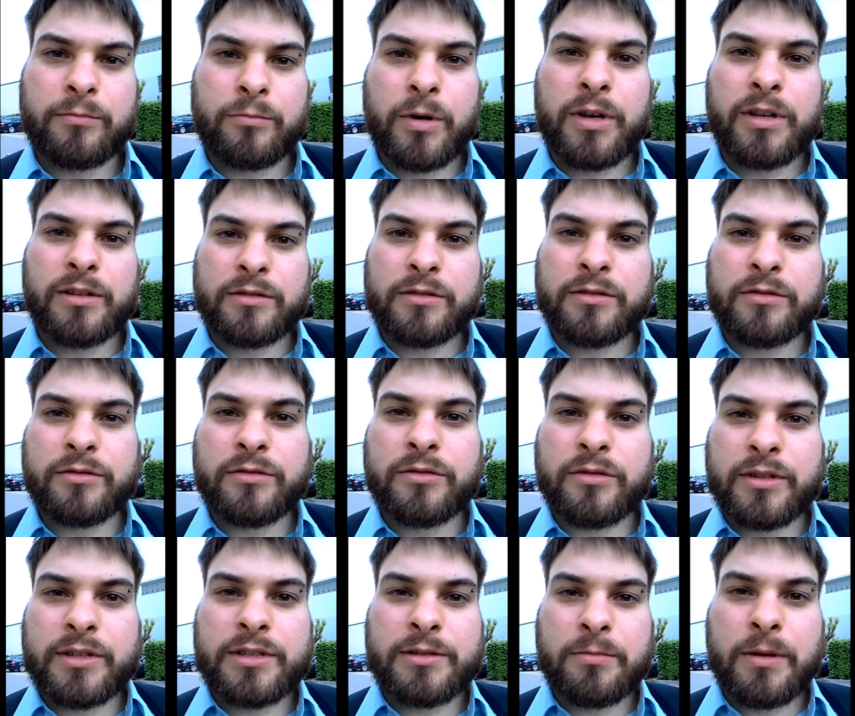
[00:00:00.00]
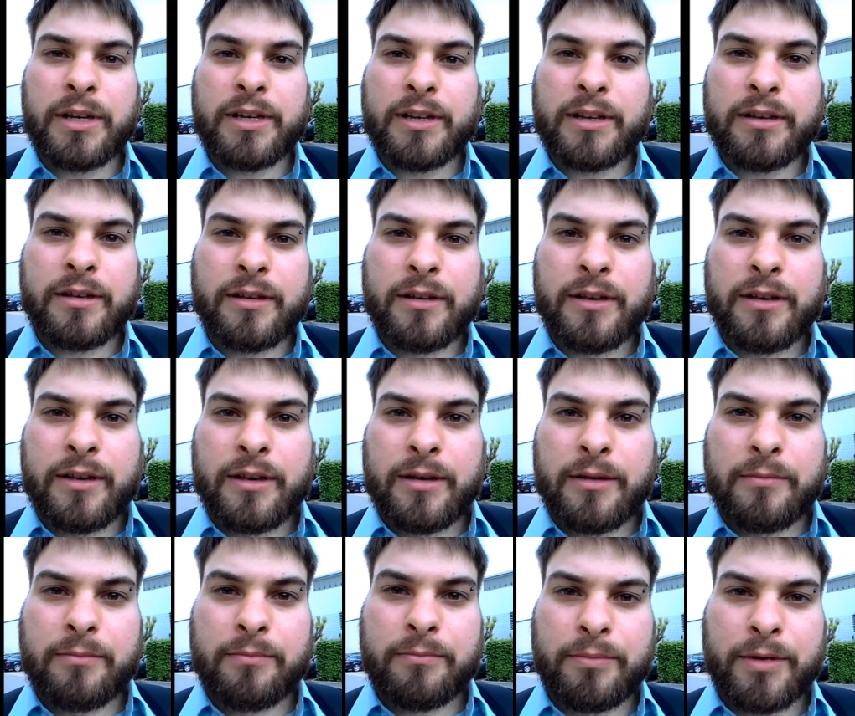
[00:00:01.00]
well due to the swelling
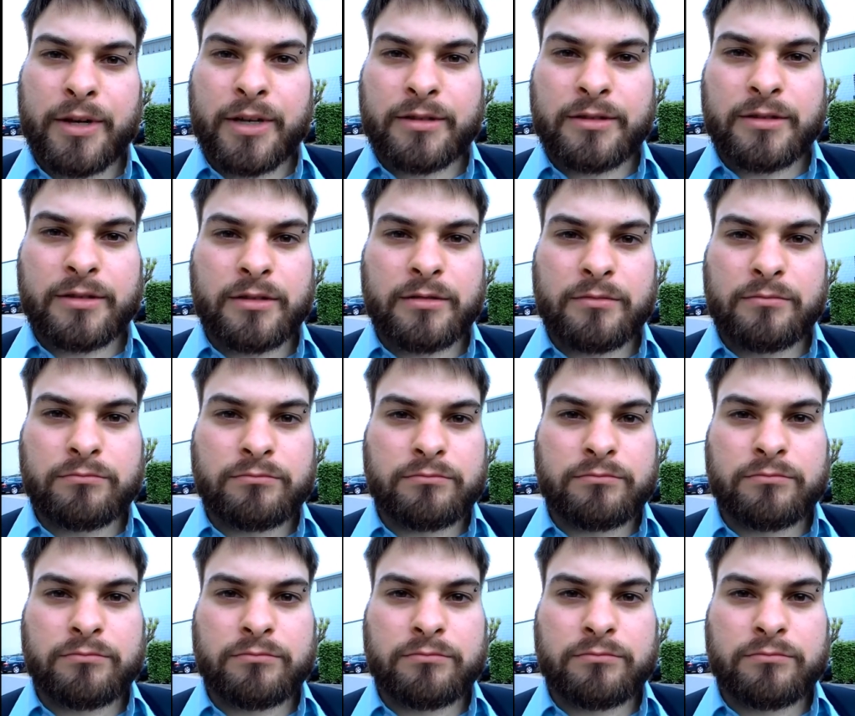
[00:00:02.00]
but um,